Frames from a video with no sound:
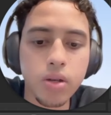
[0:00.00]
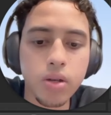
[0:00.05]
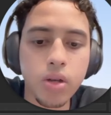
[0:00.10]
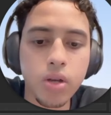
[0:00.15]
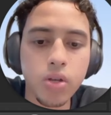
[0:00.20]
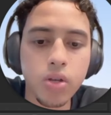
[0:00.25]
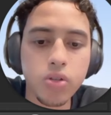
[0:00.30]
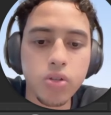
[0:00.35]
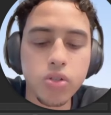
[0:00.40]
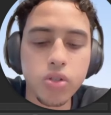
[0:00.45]

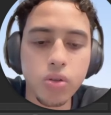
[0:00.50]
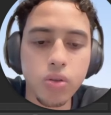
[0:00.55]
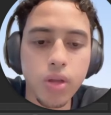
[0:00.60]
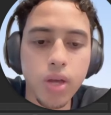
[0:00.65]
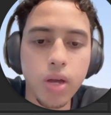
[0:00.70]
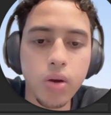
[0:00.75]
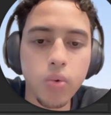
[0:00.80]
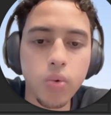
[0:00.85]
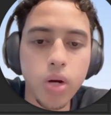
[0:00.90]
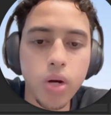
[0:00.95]
So that
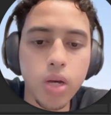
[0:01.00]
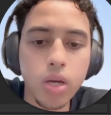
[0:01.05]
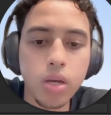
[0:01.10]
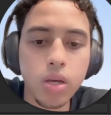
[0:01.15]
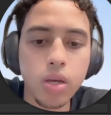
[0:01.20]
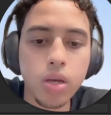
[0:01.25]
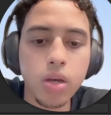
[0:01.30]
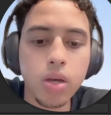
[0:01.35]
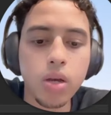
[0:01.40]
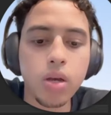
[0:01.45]
way,
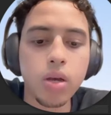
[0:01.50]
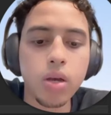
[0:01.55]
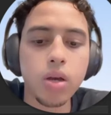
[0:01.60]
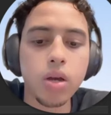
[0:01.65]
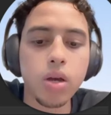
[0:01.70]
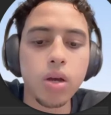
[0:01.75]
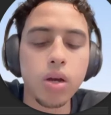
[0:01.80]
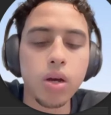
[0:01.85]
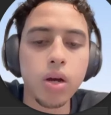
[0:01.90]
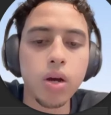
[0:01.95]

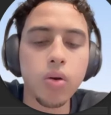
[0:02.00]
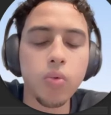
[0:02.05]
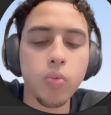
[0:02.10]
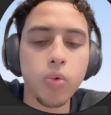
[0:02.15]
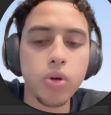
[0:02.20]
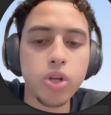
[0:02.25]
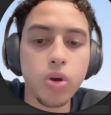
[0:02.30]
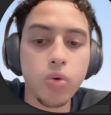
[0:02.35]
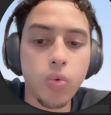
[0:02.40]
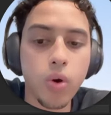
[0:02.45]
when you're
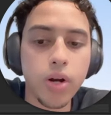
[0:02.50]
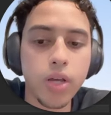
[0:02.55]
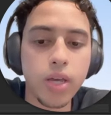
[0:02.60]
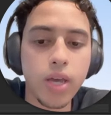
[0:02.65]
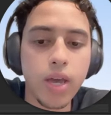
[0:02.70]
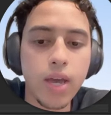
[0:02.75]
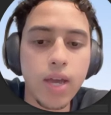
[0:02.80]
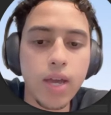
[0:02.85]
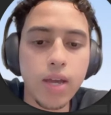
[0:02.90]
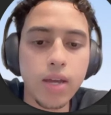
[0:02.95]
running
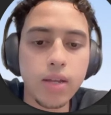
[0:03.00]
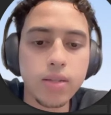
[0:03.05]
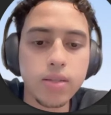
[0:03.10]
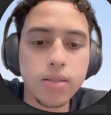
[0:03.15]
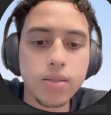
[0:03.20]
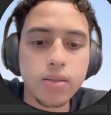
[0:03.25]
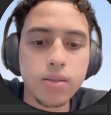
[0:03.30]
ads,